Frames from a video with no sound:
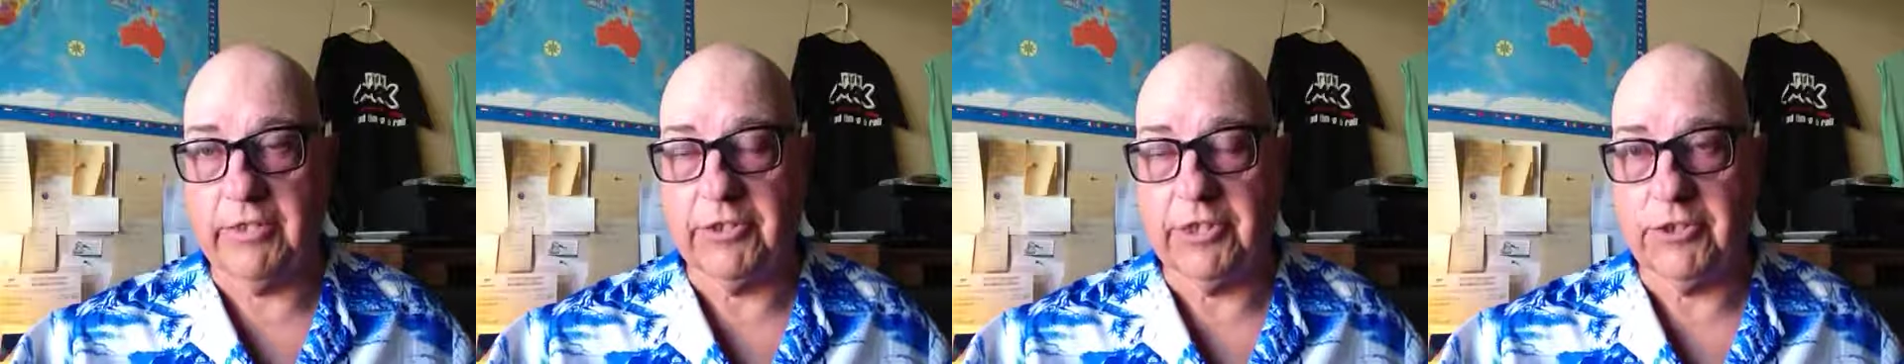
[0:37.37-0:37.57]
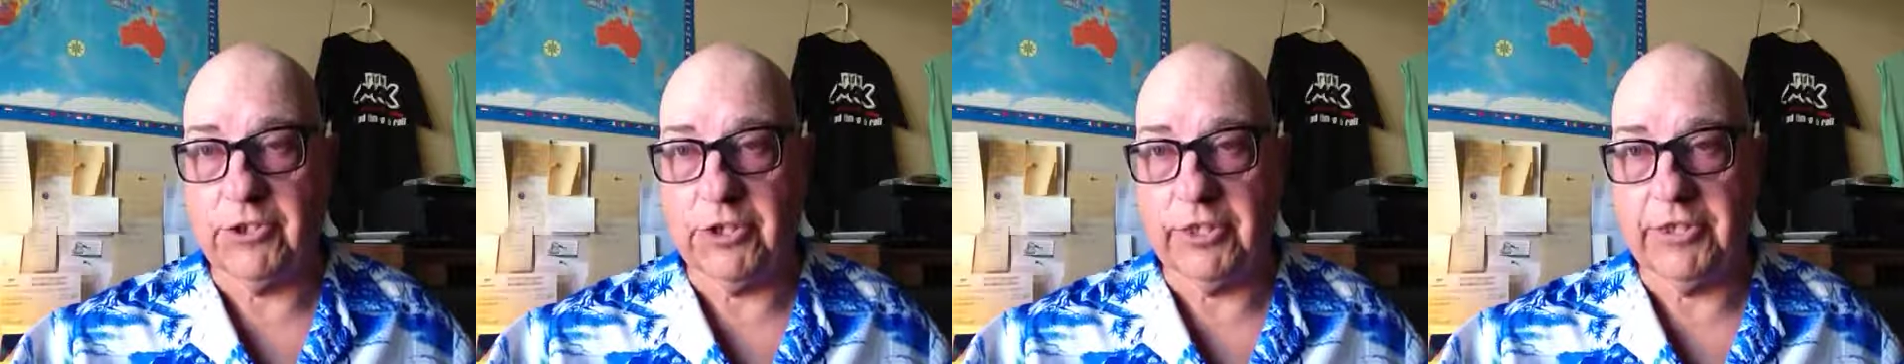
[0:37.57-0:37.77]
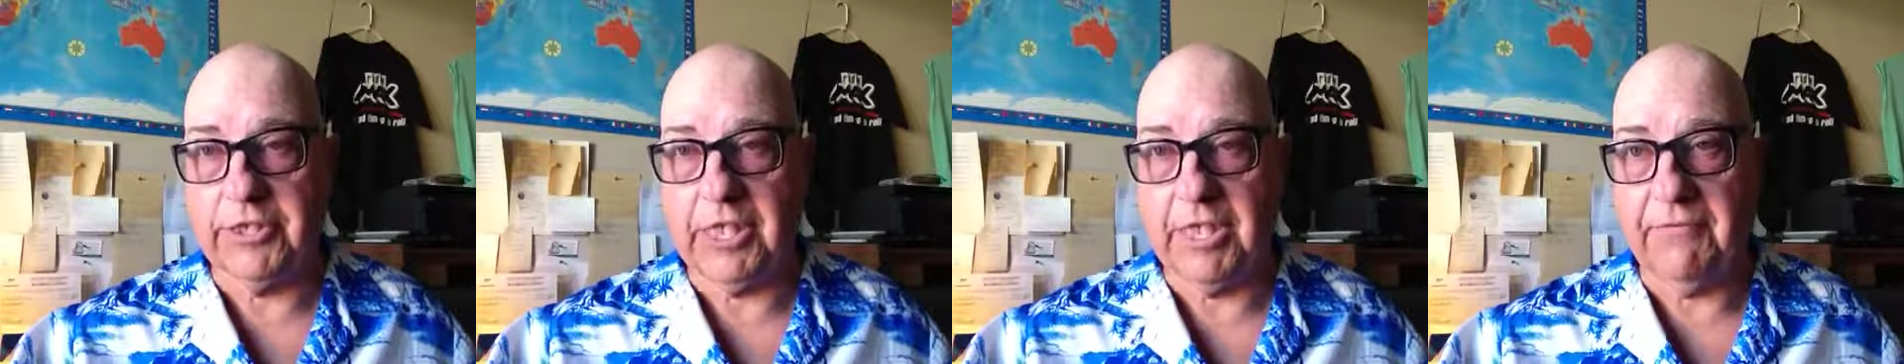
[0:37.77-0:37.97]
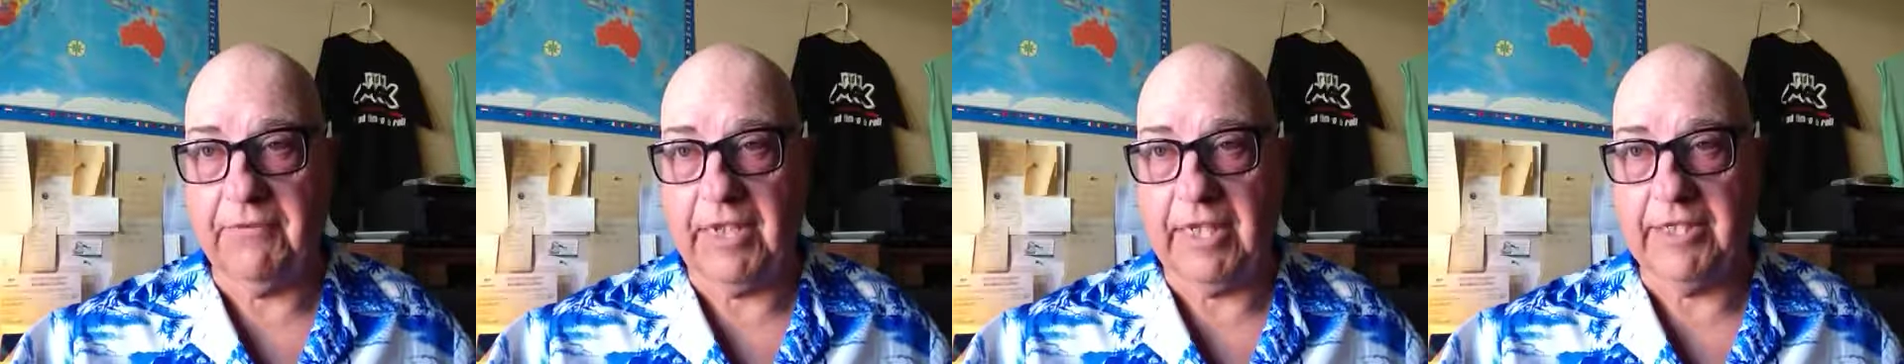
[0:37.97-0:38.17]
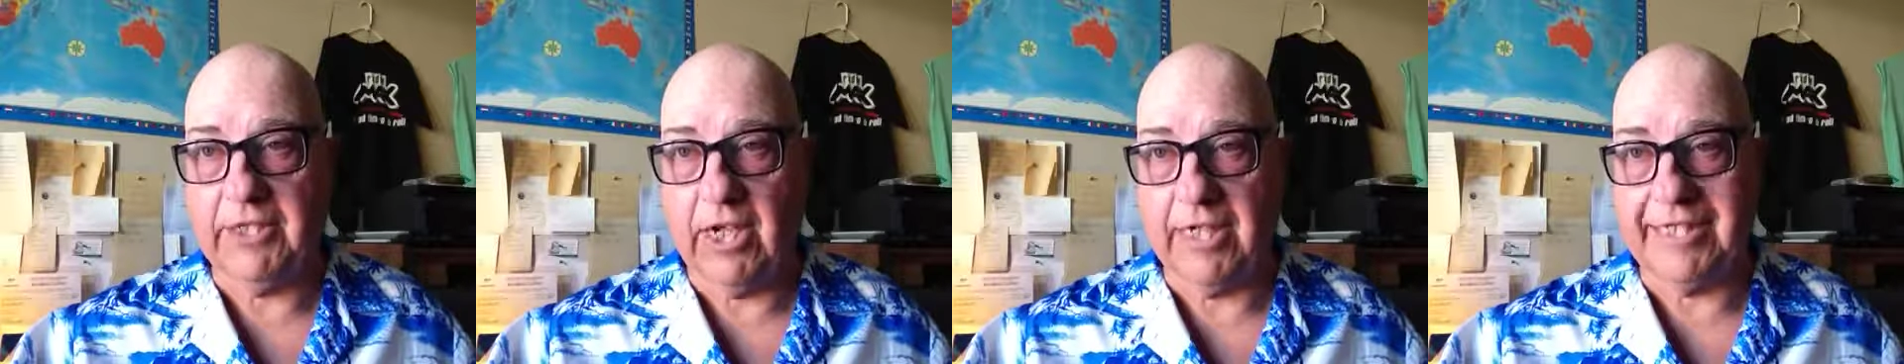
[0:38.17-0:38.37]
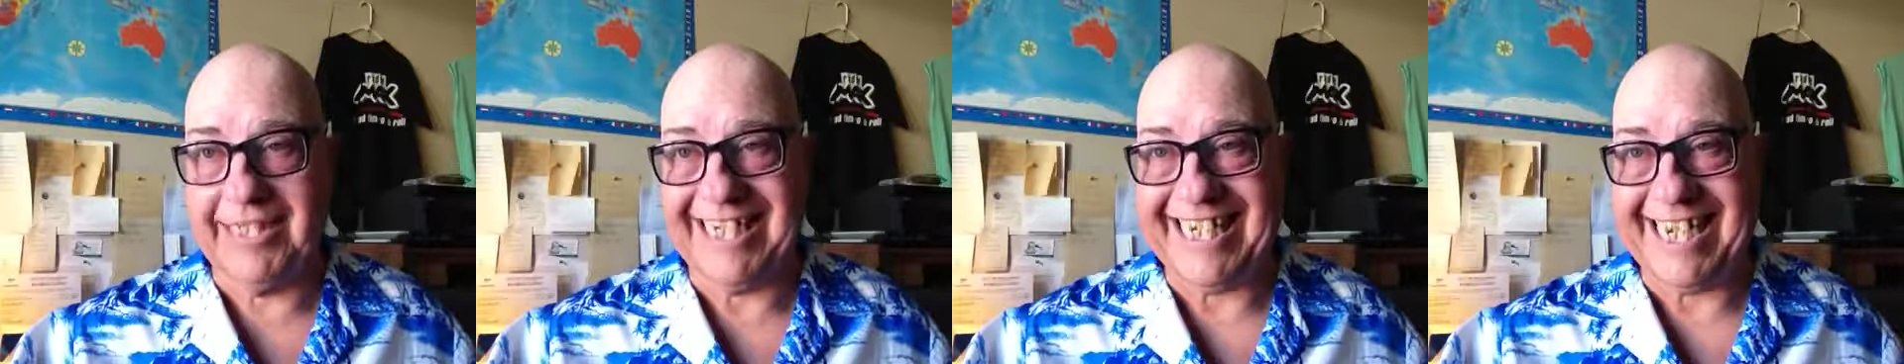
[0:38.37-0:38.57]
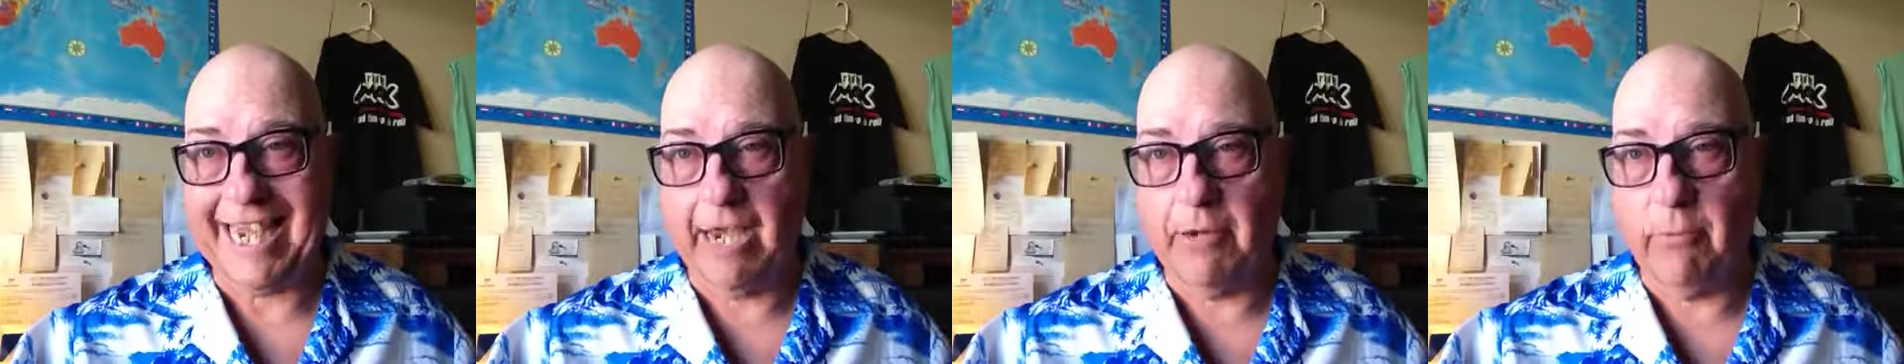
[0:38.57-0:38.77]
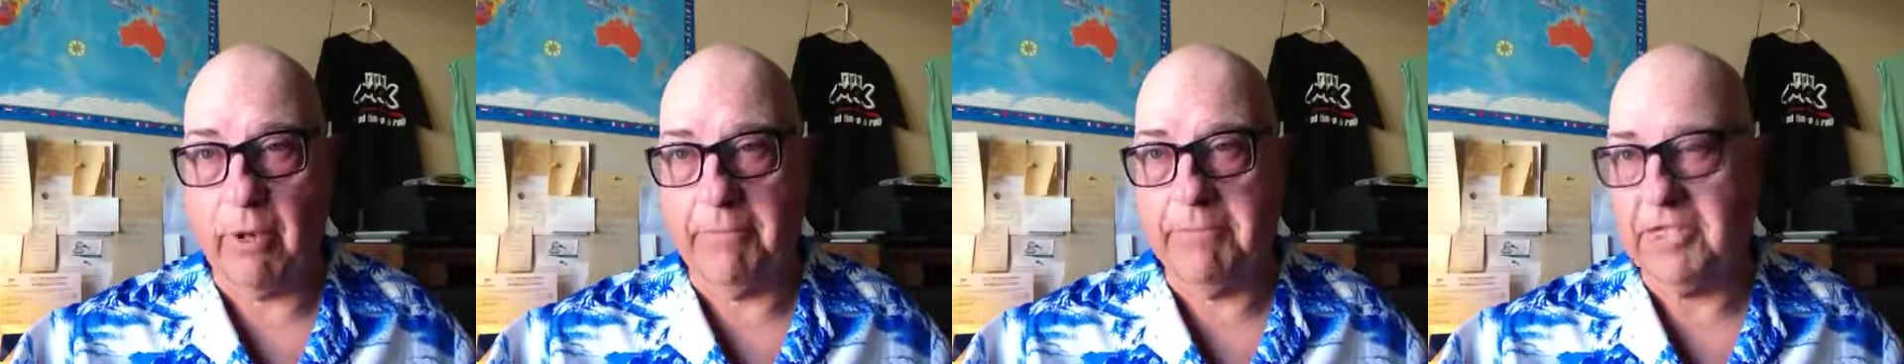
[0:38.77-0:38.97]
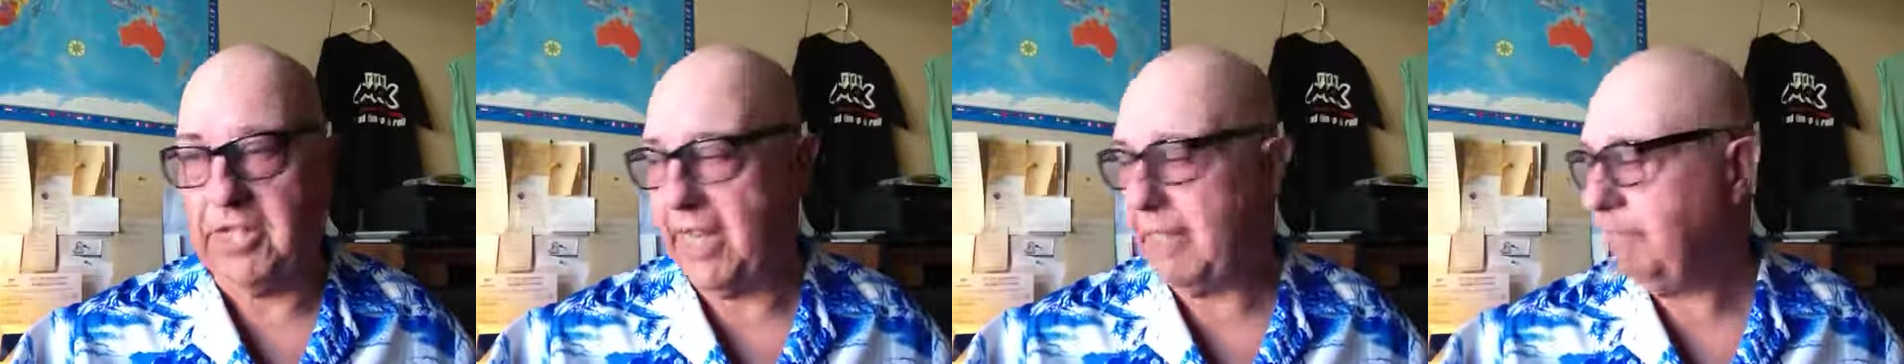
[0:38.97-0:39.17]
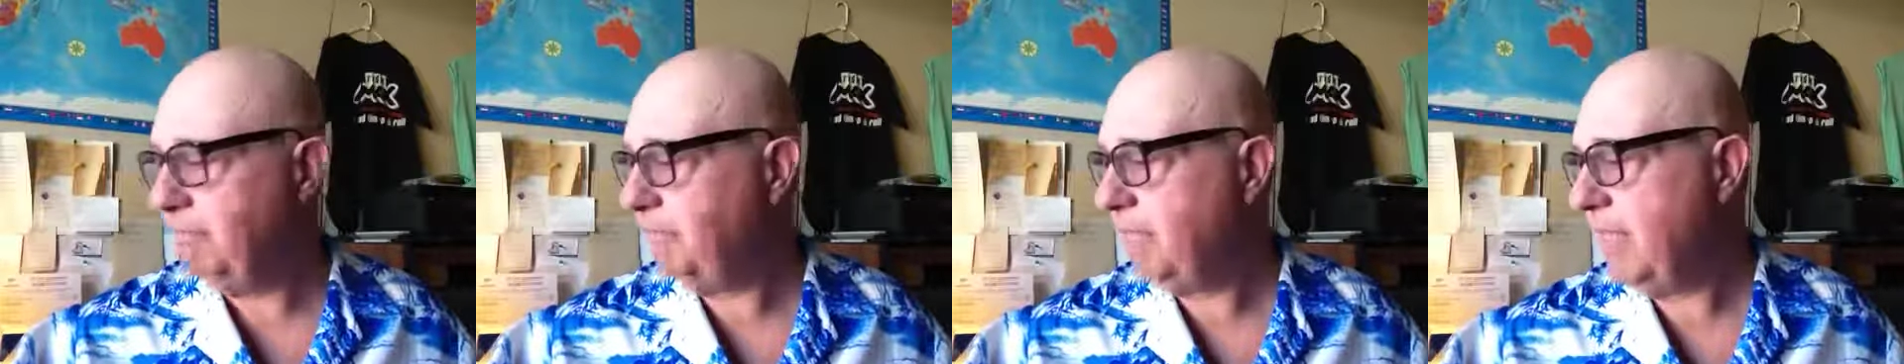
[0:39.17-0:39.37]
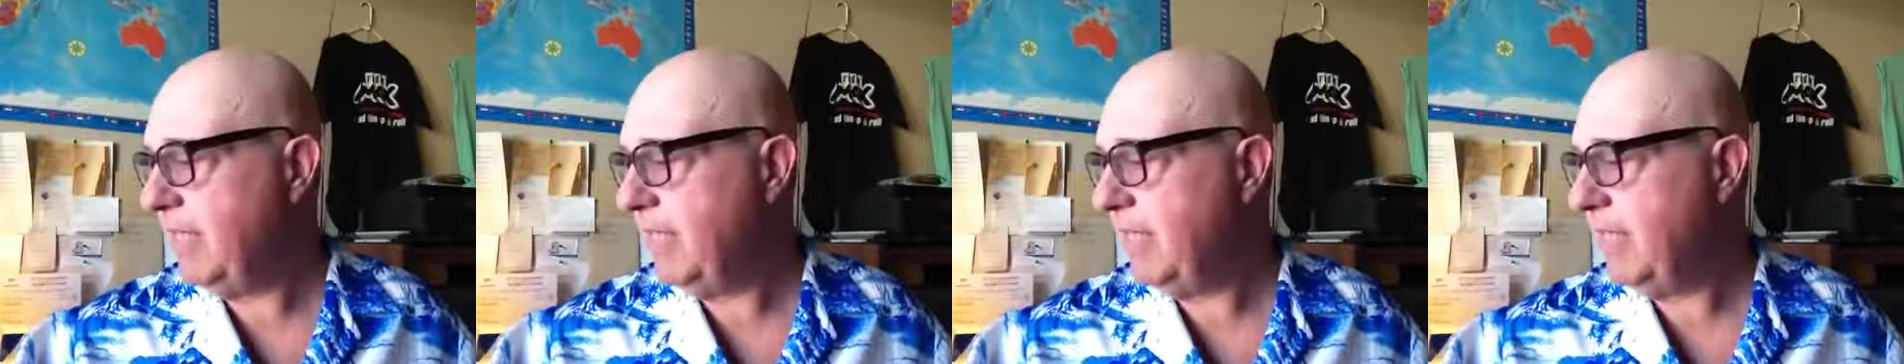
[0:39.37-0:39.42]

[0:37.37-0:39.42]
as the ChillTV.ca website.